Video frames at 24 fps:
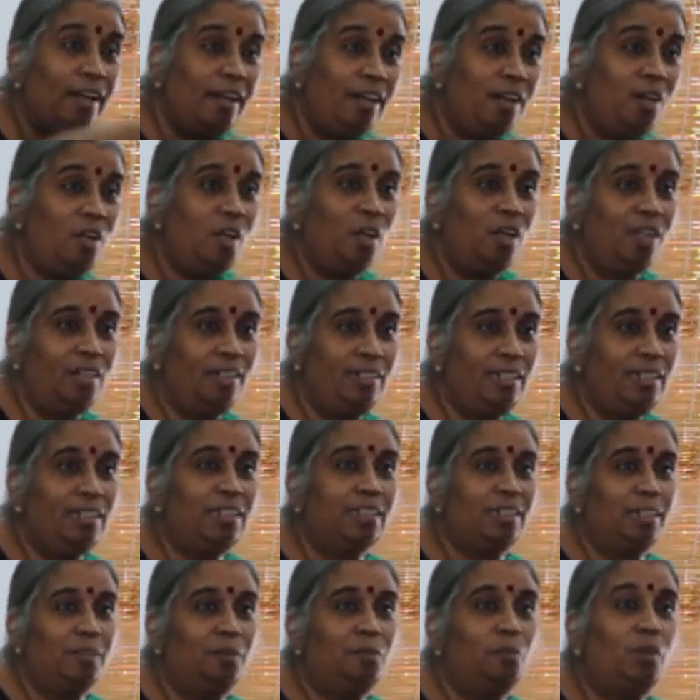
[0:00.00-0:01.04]
in
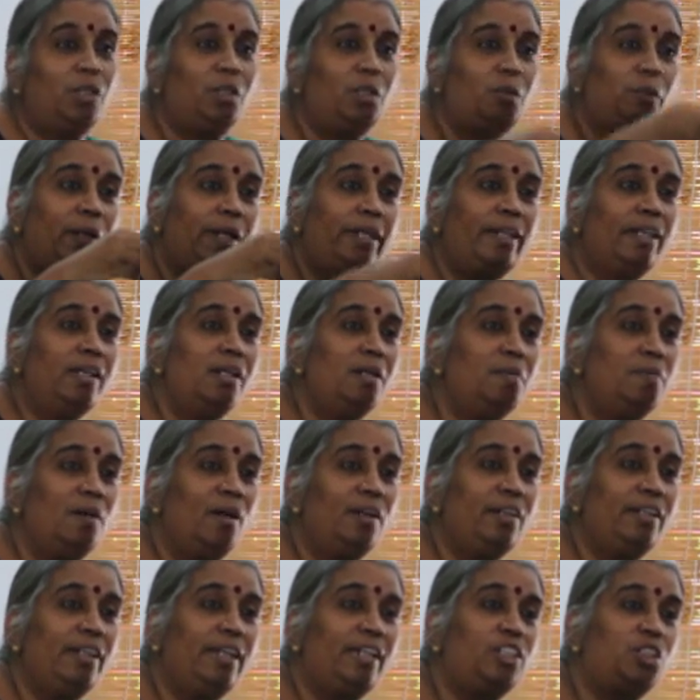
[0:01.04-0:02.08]
Northeast were tweeting
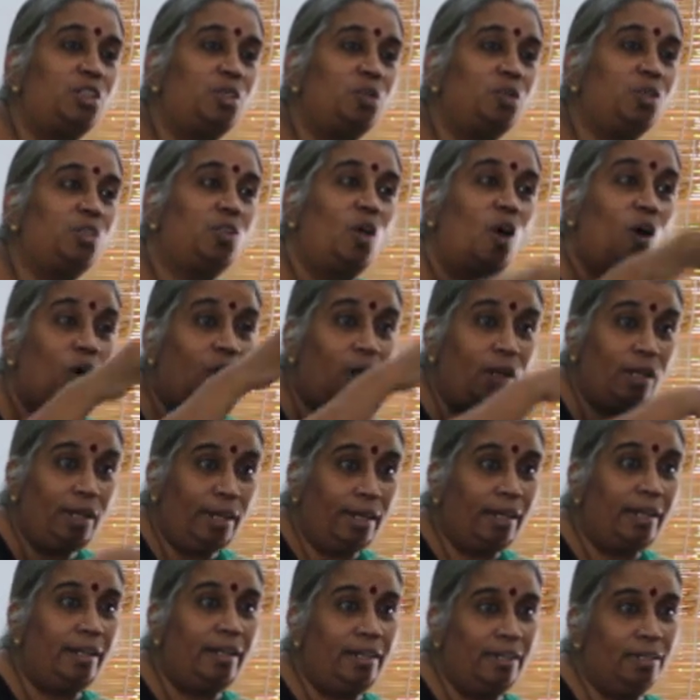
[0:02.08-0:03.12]
about issues
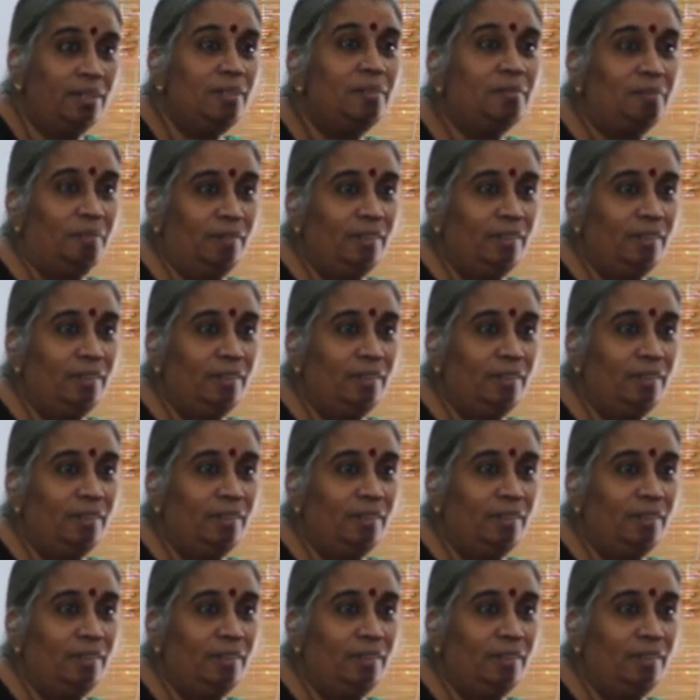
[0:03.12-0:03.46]
on India,